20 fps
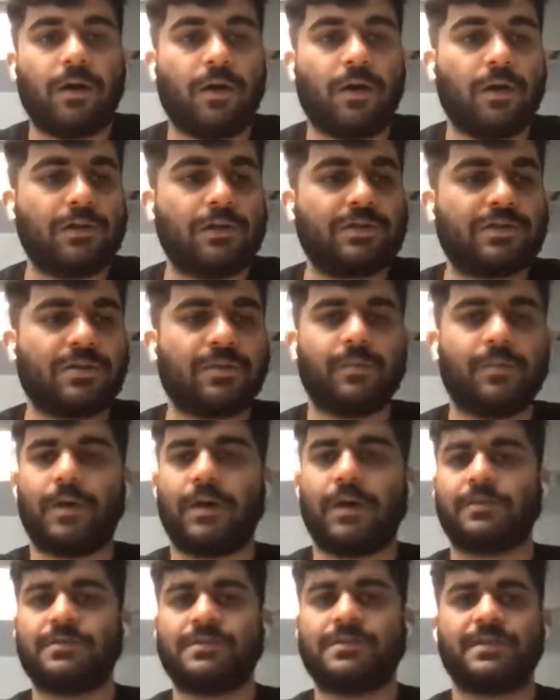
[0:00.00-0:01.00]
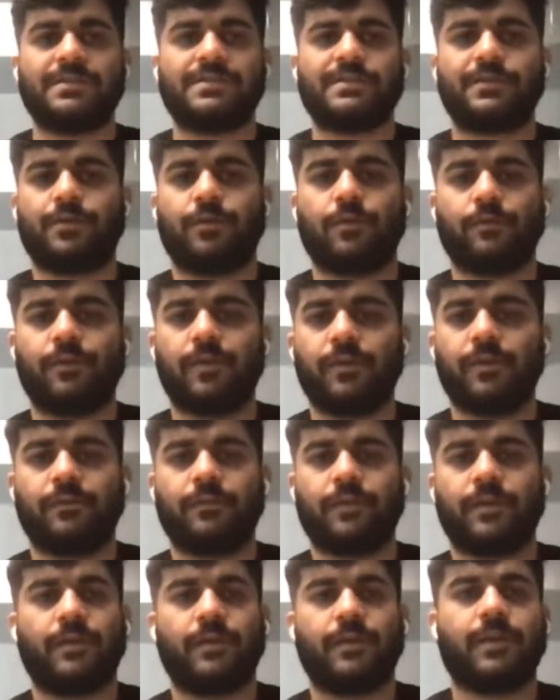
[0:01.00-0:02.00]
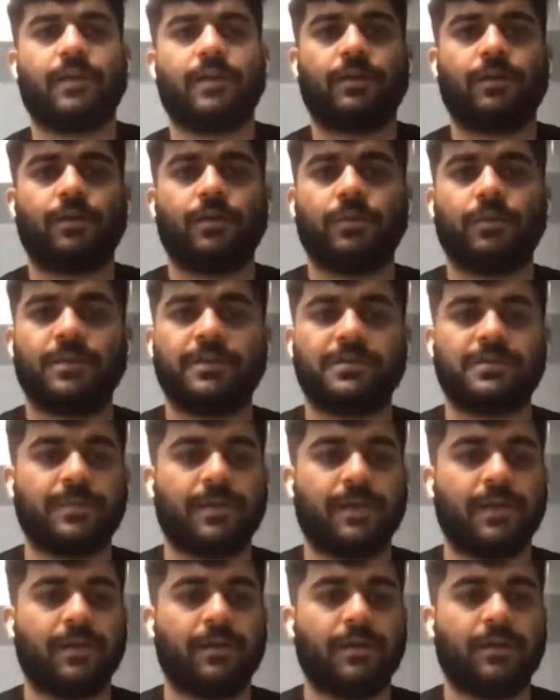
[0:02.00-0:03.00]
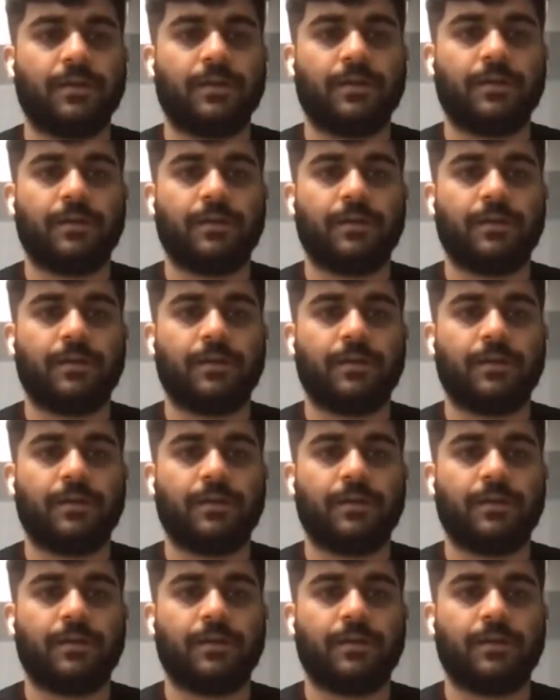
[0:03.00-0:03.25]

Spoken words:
Also, Arun sir, is it okay if I take a 2 minutes break?